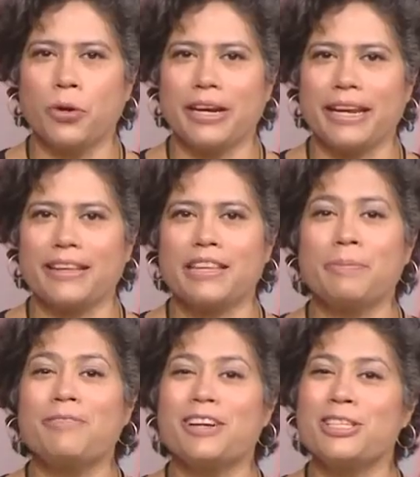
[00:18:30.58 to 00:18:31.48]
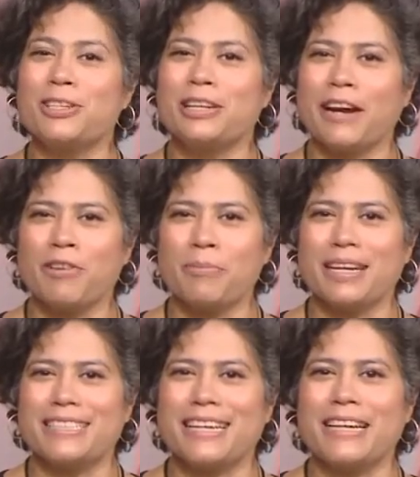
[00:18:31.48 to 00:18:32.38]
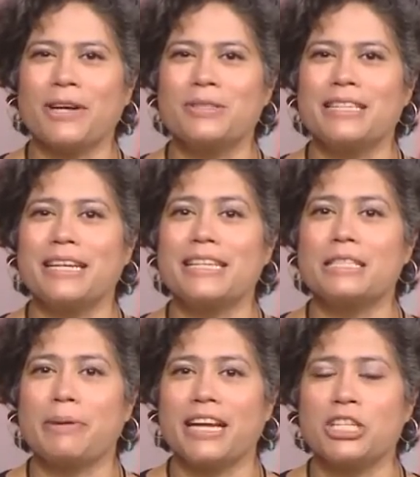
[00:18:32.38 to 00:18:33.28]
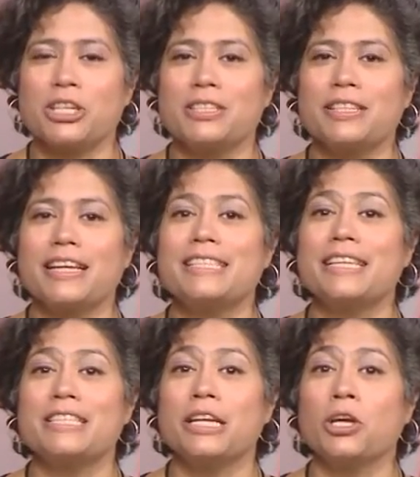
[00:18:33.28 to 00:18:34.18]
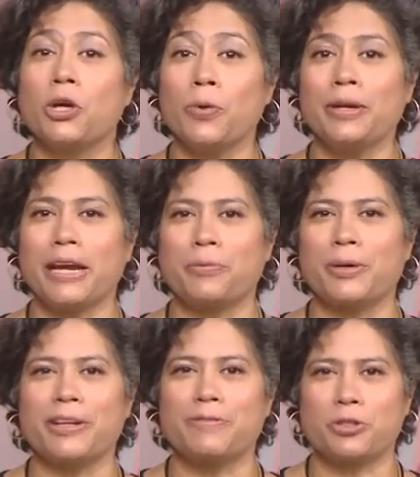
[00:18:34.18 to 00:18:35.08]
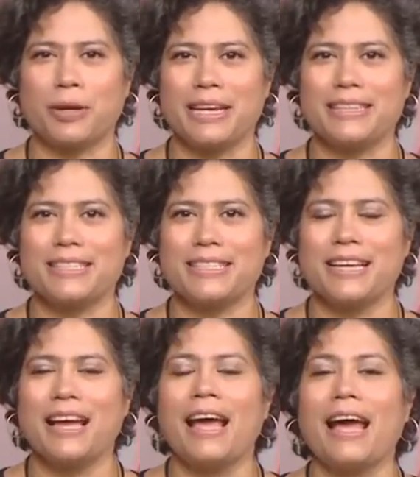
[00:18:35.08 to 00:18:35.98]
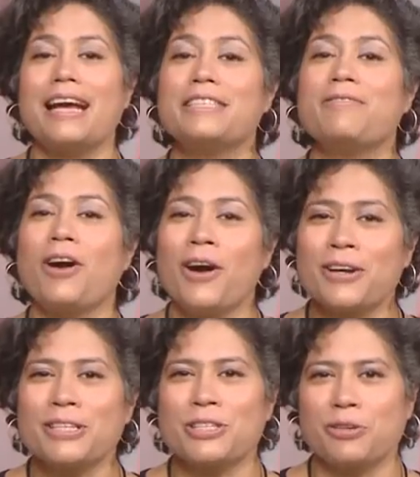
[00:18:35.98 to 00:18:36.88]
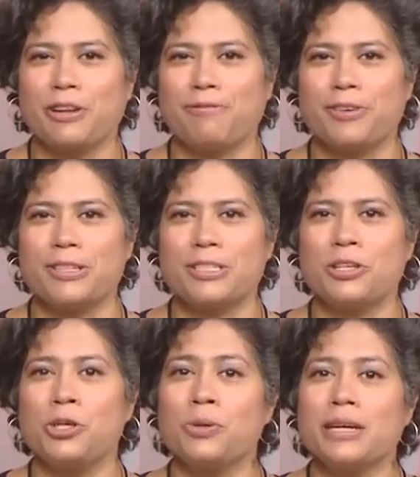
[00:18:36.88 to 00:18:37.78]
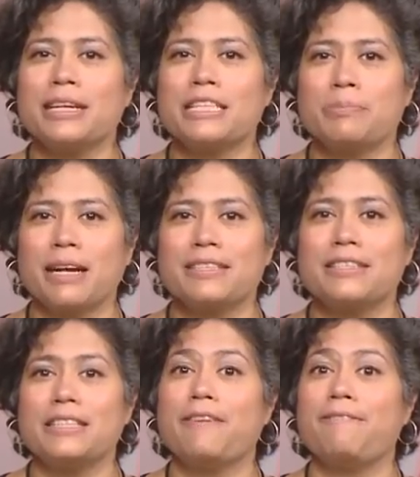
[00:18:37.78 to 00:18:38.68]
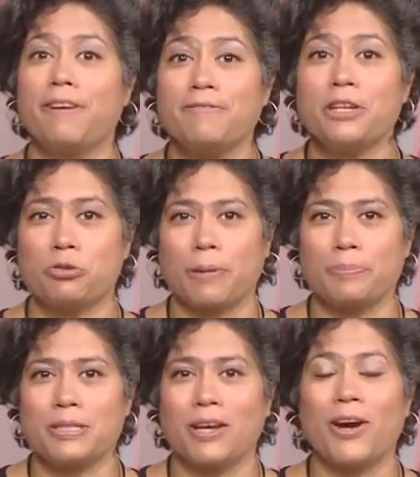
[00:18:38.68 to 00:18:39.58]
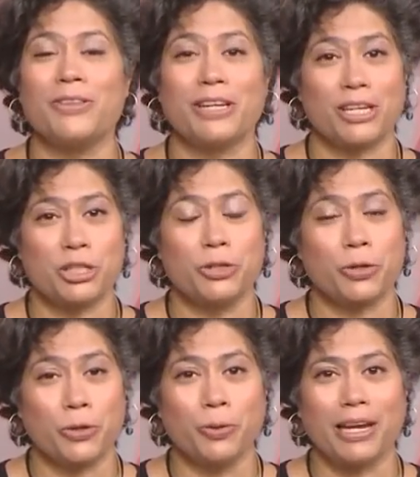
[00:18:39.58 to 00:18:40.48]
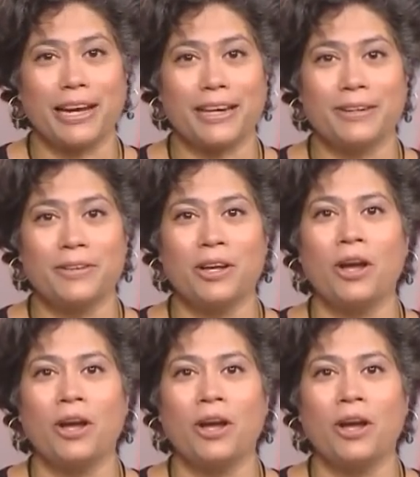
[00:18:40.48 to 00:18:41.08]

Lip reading: morning, the provincial government announced an expansion to the existing GO network of trains. As of August 31st, you can expect to see 50 trips on the Kitchener GO line.